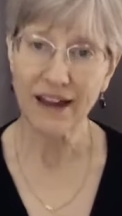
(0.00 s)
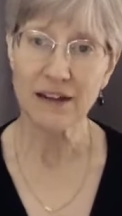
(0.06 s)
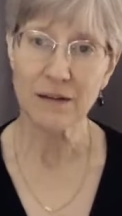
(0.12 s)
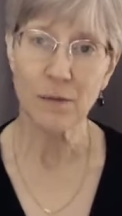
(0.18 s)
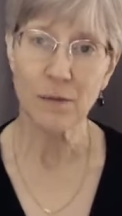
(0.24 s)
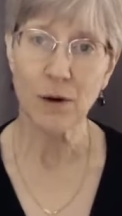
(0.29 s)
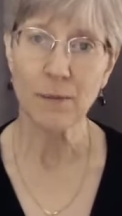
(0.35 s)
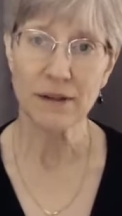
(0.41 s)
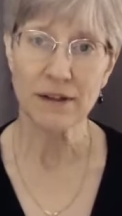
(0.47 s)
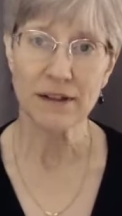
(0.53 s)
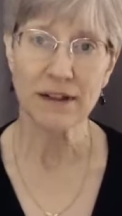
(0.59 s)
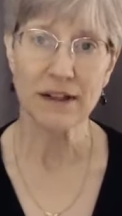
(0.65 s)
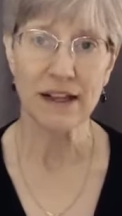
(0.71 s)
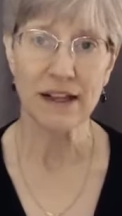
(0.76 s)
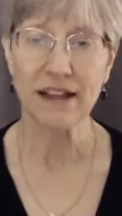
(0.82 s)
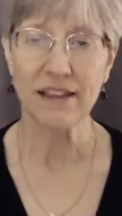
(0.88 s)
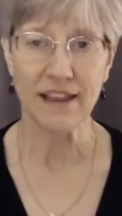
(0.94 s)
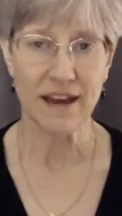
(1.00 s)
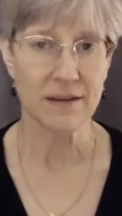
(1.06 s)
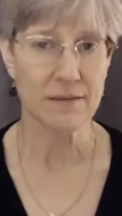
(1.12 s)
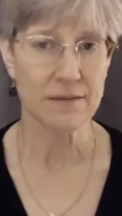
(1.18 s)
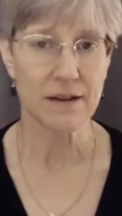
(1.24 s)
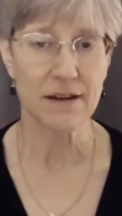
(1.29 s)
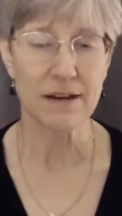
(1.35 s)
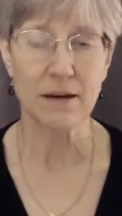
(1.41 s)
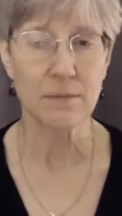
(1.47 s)
I had a moment like
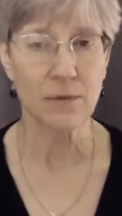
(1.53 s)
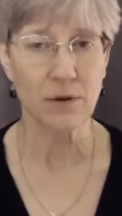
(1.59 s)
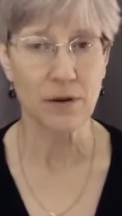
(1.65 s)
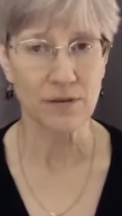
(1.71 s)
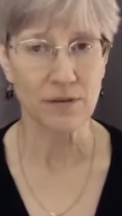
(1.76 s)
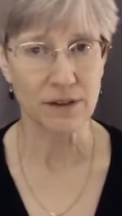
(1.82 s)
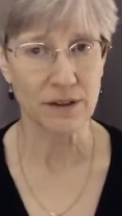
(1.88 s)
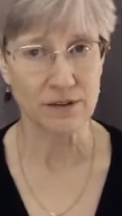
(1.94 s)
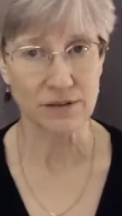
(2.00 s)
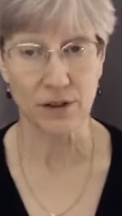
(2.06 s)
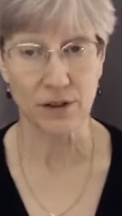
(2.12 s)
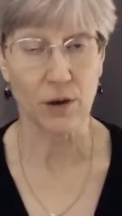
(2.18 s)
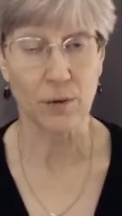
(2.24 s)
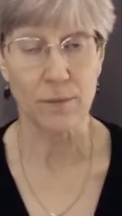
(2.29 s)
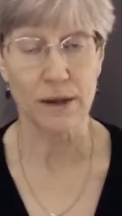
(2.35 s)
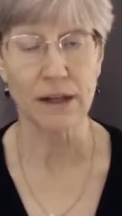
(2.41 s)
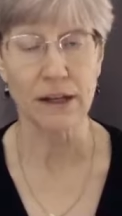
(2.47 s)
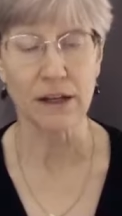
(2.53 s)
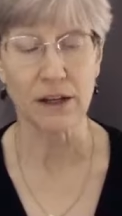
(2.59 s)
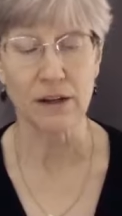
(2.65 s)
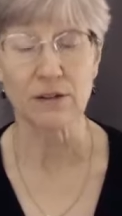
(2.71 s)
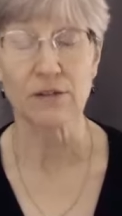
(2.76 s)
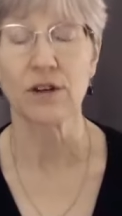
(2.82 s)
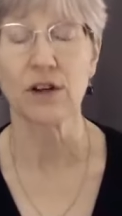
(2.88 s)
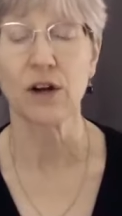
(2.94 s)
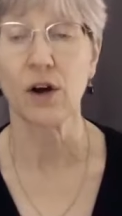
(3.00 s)
that a number of years ago,
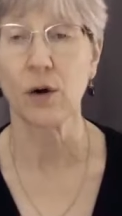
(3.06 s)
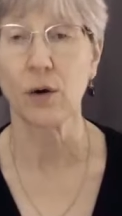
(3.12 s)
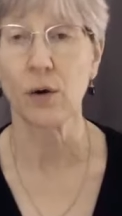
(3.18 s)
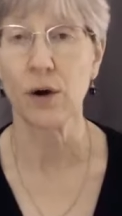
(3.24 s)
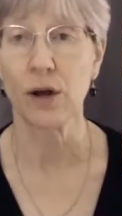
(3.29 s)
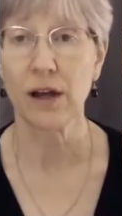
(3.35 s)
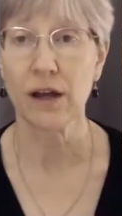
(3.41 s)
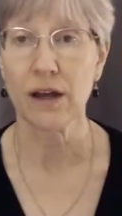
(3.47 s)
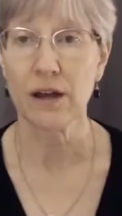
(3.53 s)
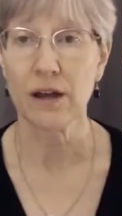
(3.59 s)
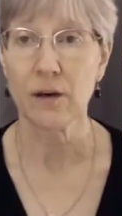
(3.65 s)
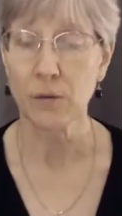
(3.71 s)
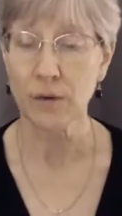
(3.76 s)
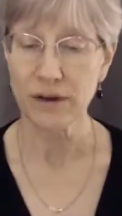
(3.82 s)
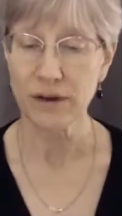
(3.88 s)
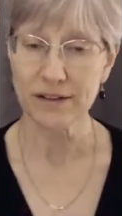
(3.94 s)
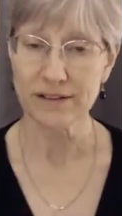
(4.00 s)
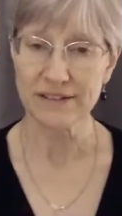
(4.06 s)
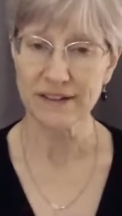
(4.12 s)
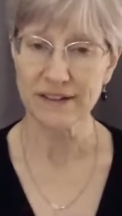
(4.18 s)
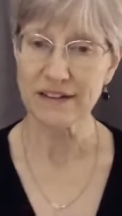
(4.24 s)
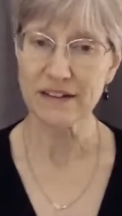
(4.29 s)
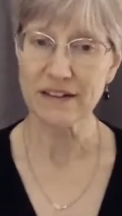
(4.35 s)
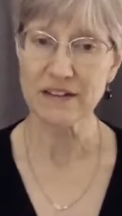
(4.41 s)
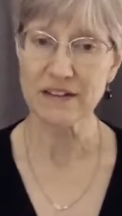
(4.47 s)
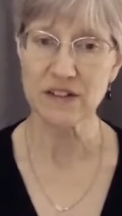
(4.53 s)
many years ago, when
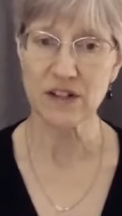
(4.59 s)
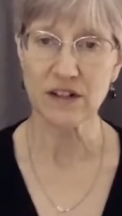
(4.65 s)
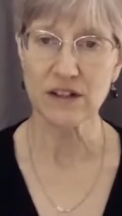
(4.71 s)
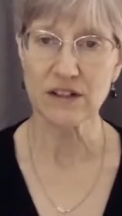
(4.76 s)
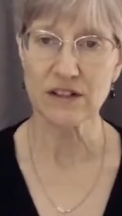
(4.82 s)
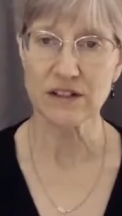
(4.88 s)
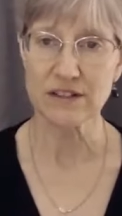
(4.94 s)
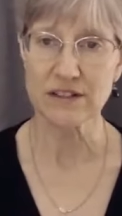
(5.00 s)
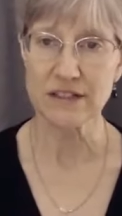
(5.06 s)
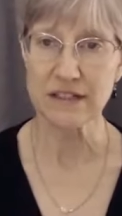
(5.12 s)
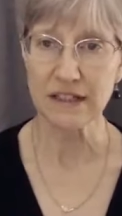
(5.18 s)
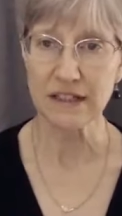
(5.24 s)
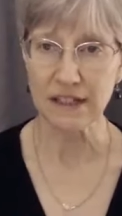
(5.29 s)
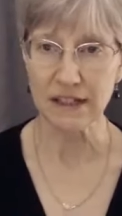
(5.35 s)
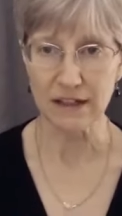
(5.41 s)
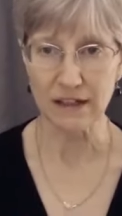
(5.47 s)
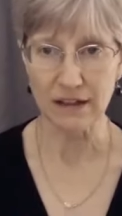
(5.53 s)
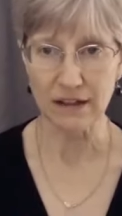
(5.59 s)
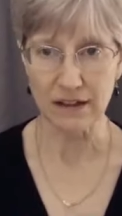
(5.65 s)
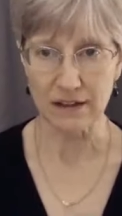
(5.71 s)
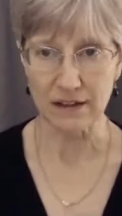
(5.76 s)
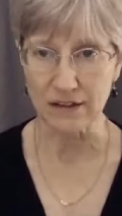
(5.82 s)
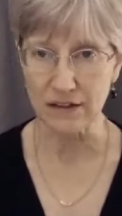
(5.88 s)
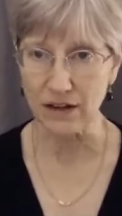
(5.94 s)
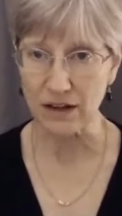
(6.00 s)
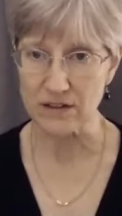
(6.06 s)
I suddenly started to
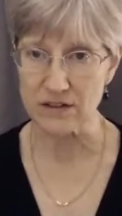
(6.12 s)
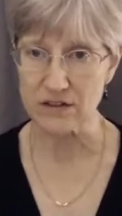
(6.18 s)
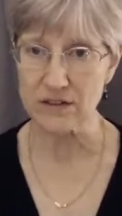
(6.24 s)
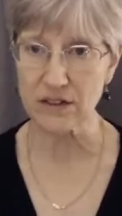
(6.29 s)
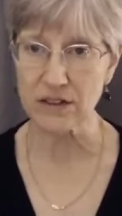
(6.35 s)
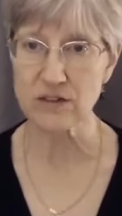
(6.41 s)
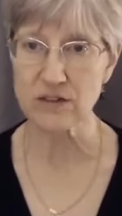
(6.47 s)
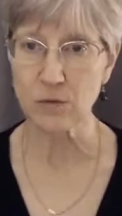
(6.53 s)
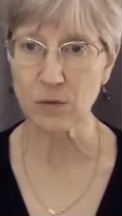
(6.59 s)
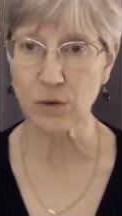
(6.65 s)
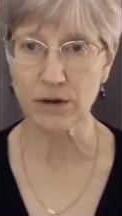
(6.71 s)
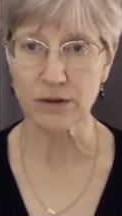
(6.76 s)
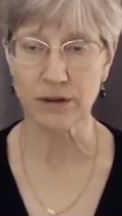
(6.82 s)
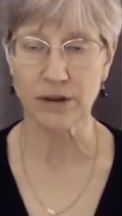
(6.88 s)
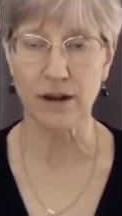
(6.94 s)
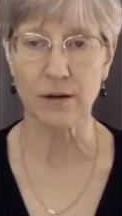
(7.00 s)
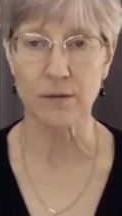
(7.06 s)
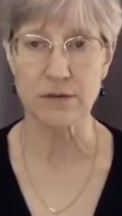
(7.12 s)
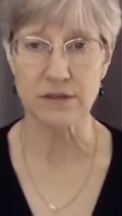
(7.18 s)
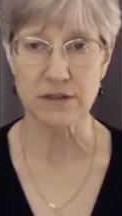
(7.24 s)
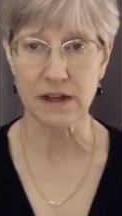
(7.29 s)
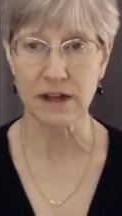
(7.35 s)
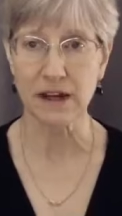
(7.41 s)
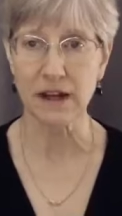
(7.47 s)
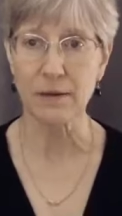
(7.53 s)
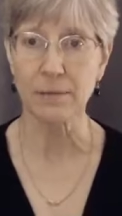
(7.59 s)
see in the constellation work that I
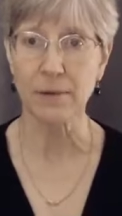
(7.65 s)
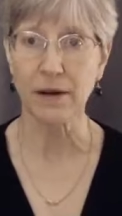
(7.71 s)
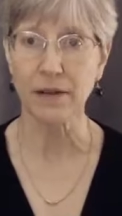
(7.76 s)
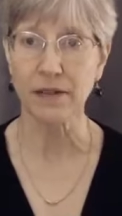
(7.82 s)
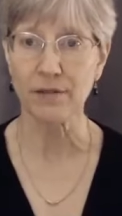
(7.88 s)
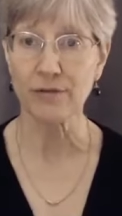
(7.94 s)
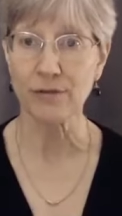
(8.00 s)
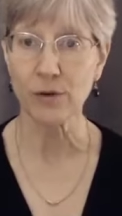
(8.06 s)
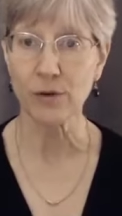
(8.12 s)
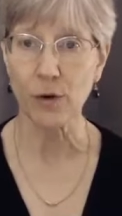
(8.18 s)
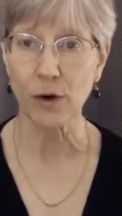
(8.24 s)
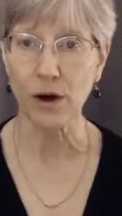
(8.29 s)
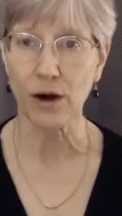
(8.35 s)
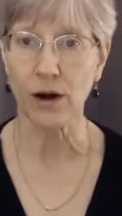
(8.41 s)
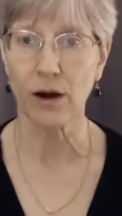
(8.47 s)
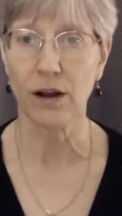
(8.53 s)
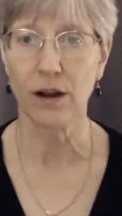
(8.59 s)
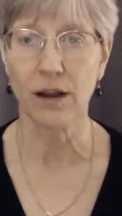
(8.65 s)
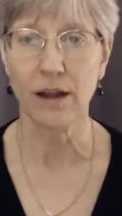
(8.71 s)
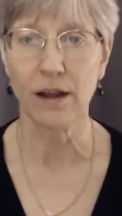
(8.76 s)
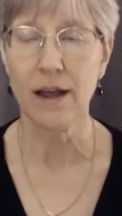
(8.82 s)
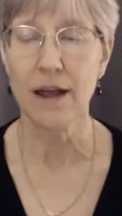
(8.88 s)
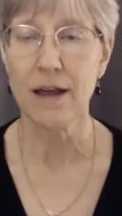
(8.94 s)
was setting up on the floor